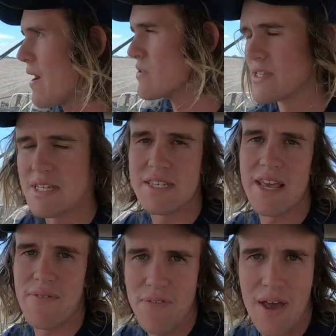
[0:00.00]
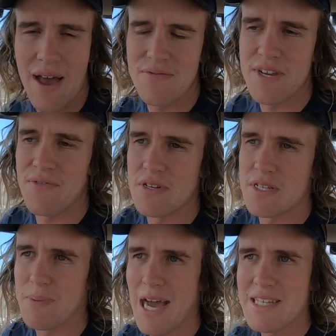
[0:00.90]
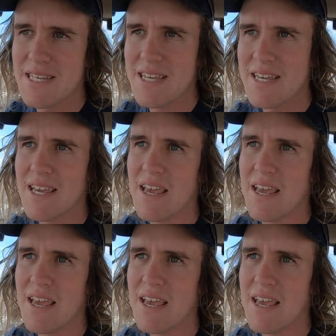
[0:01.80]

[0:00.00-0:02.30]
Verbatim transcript: else's if you have different spacing.